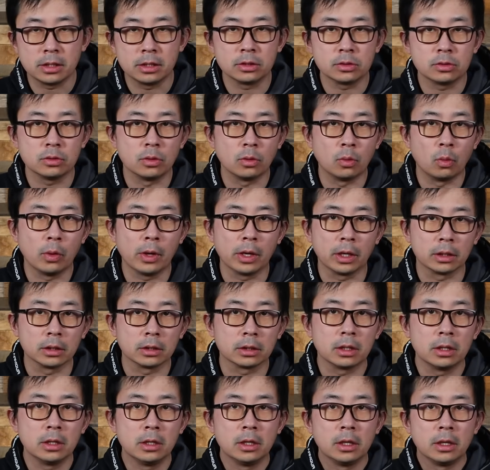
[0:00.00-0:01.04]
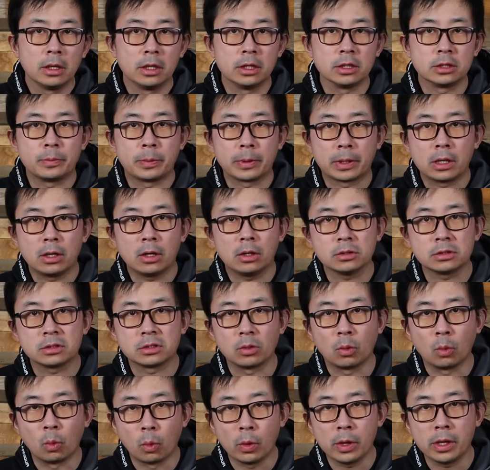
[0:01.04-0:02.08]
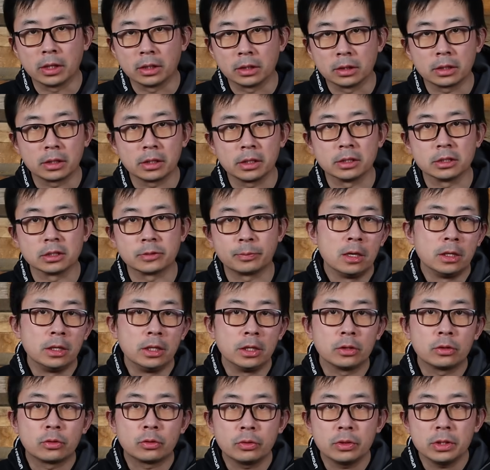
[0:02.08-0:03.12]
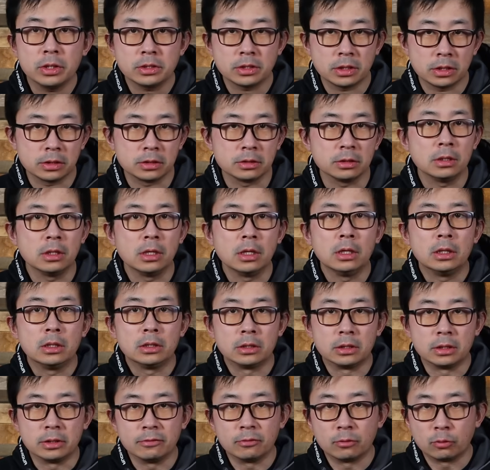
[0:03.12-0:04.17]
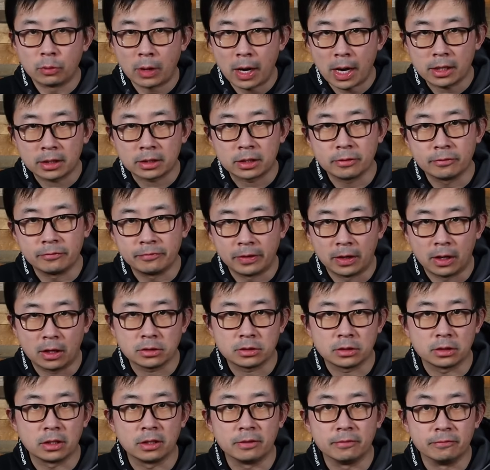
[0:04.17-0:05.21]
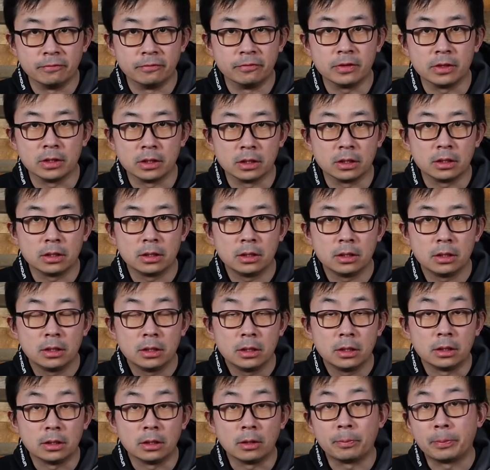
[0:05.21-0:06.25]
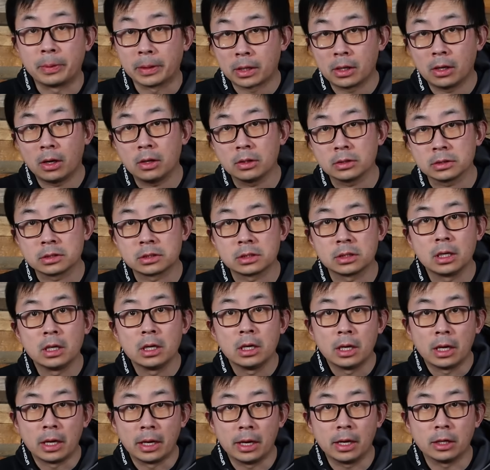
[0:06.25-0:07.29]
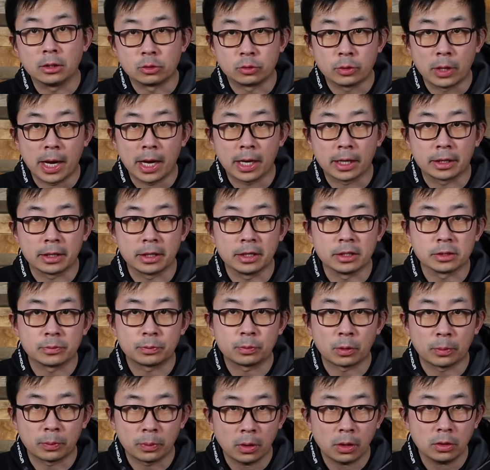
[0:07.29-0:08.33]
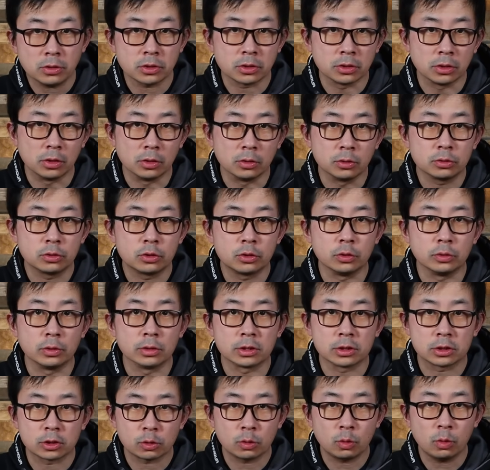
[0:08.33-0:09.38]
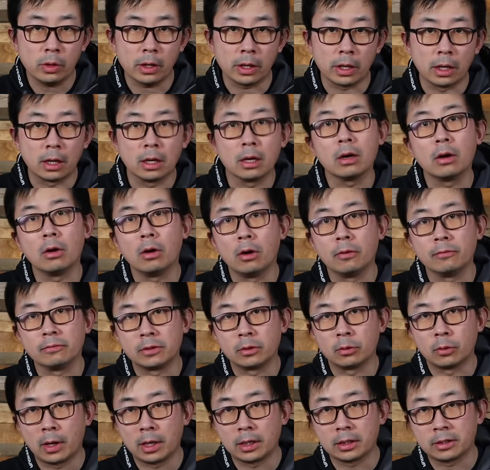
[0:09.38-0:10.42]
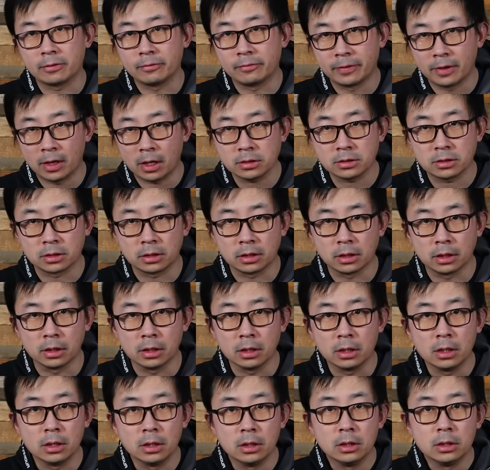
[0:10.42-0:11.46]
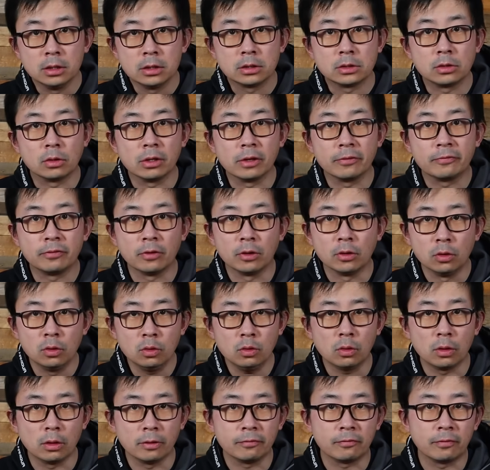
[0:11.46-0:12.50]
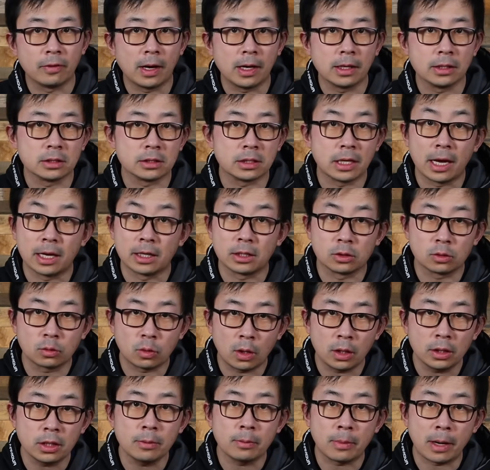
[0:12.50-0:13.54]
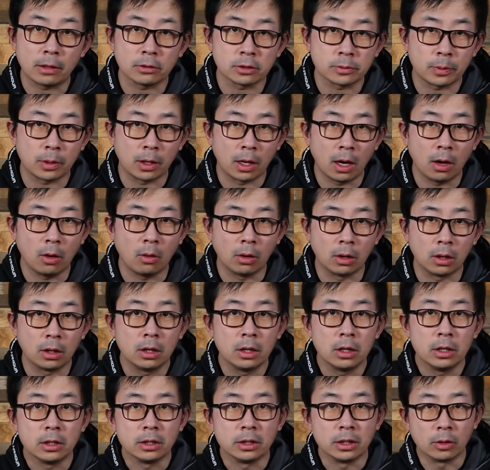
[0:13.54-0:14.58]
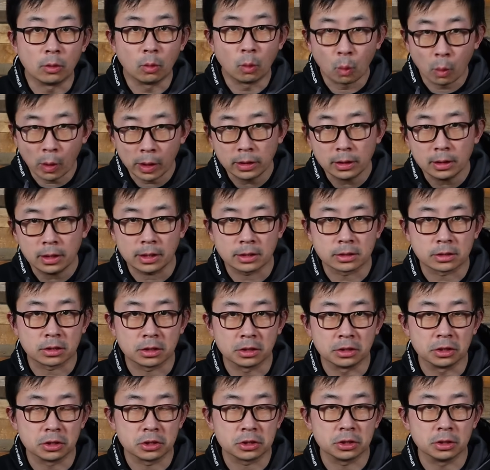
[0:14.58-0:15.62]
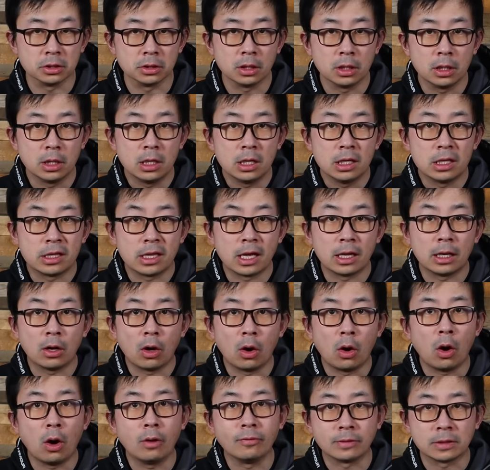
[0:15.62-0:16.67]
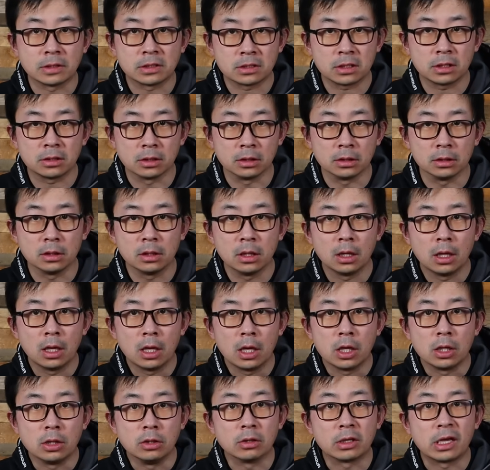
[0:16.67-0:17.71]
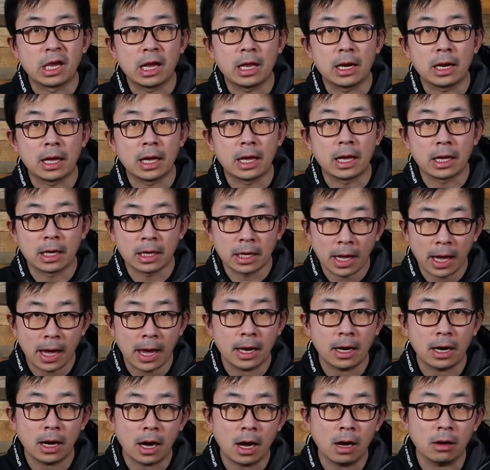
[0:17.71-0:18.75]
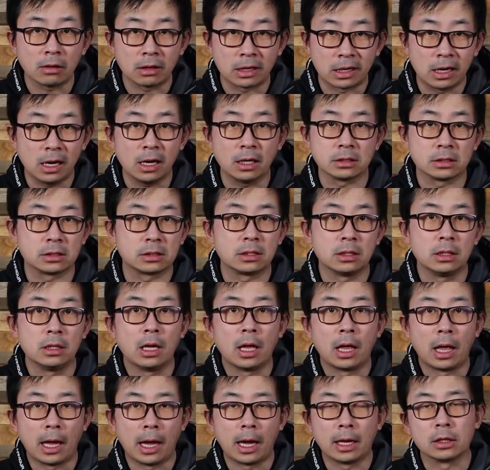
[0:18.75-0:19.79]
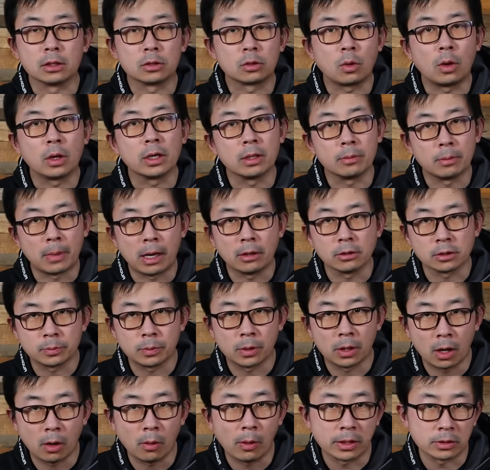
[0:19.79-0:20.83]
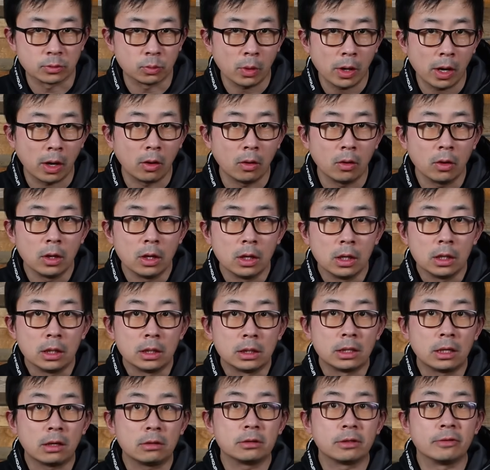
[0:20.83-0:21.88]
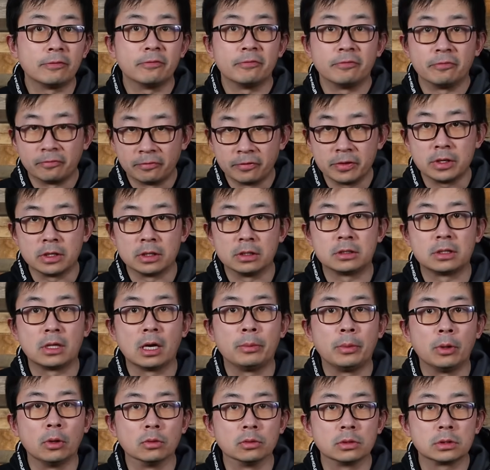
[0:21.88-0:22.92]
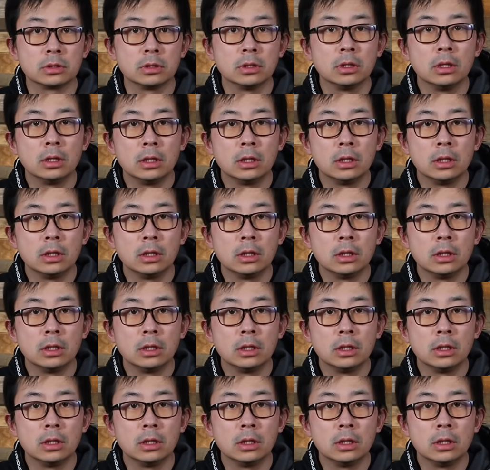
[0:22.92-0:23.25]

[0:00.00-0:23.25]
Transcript: into the wind is because the wind is increasing the relative velocity v. Now, because air drag is proportional to the square of the relative velocity, so if your lure flies at 20 miles per hour in windless condition, then all of a sudden you get a head-on gust at 20 miles per hour as well. Now the v doubles.